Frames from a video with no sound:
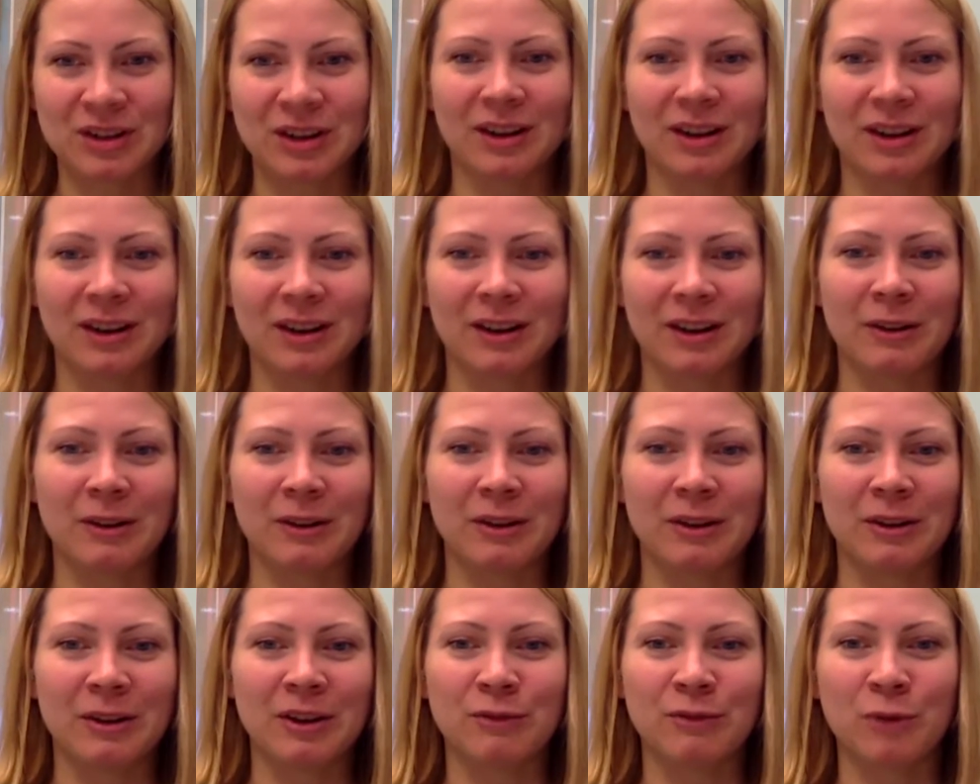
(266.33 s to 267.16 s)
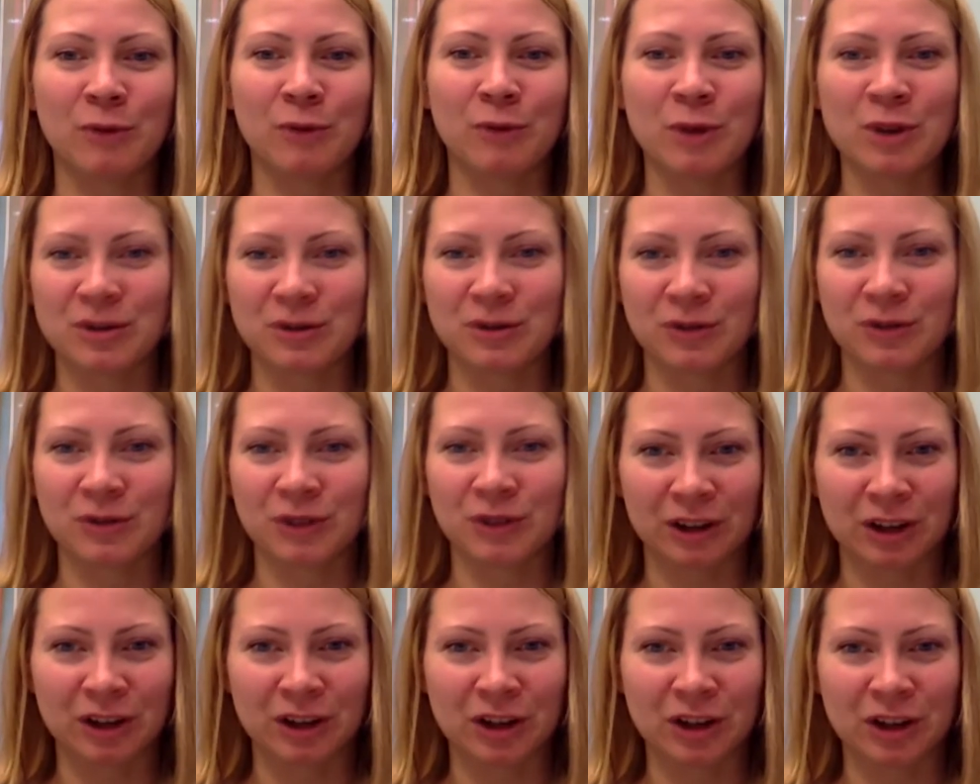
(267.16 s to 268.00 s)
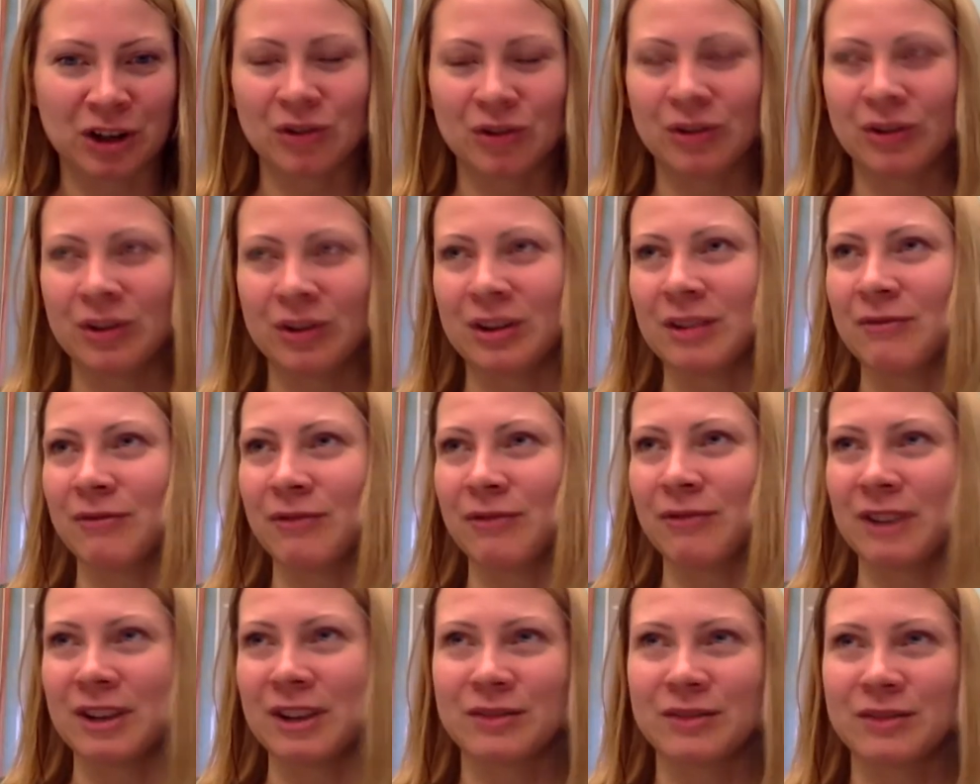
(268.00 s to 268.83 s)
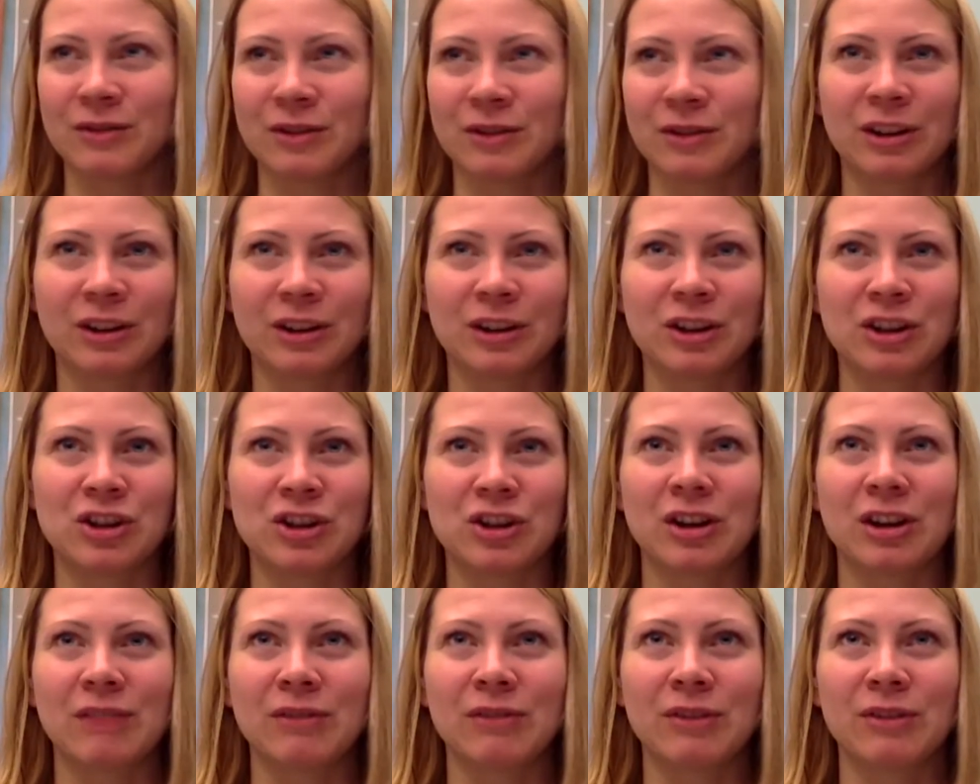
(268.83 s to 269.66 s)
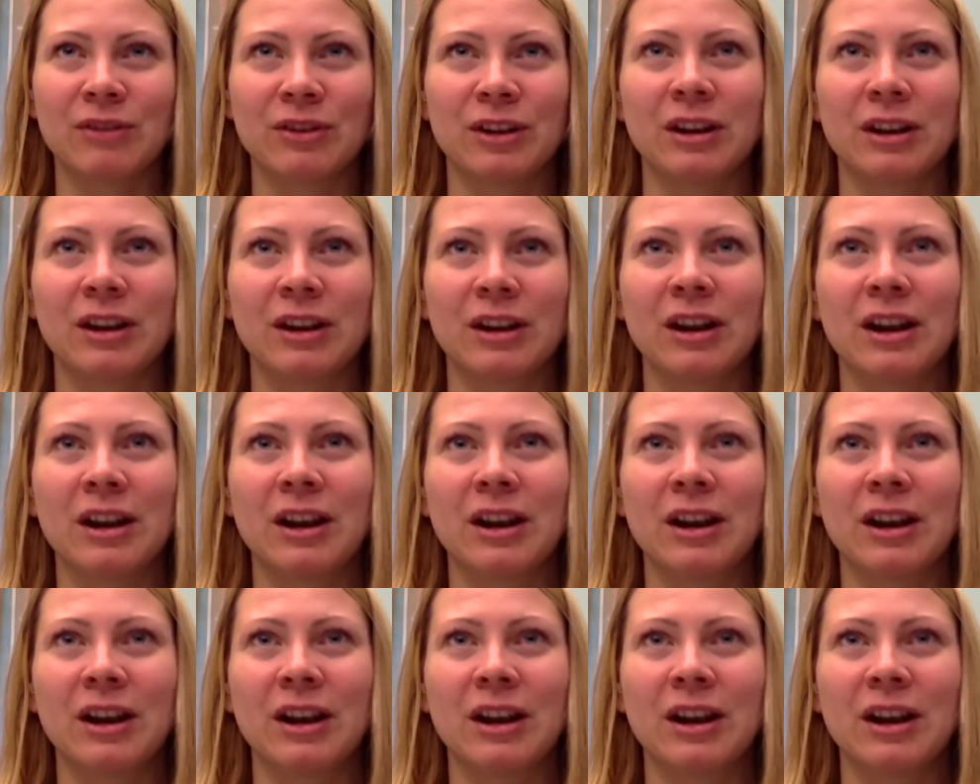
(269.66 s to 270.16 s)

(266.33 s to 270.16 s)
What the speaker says: The voice recognition, the face recognition, everything